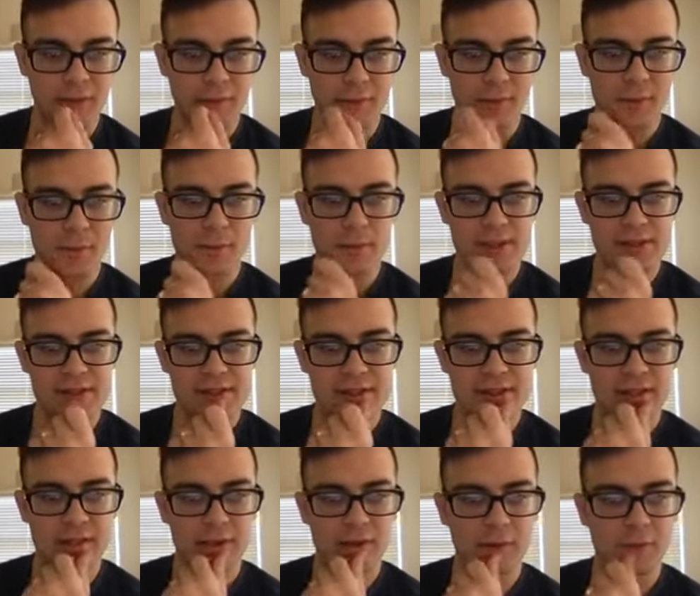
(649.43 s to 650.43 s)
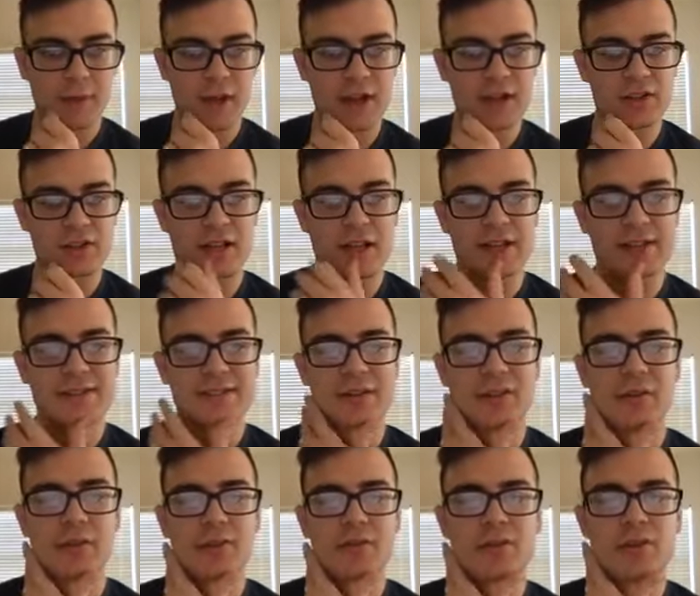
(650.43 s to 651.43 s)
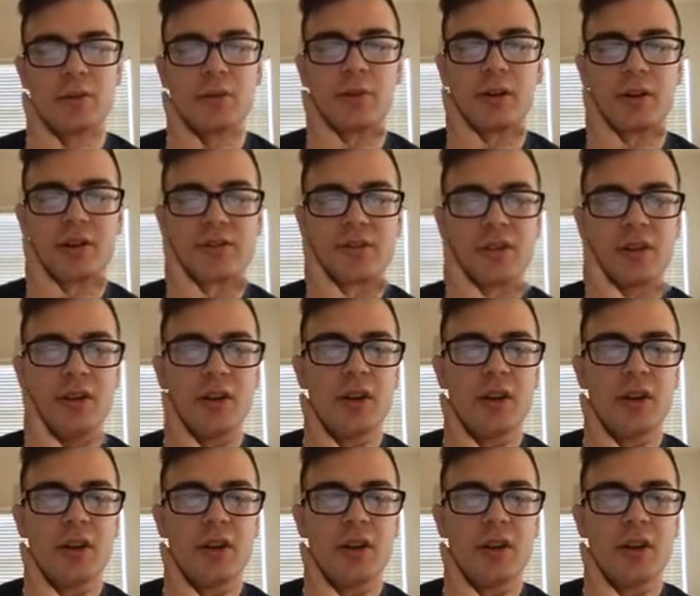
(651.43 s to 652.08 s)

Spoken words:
The requested location has 0 tours.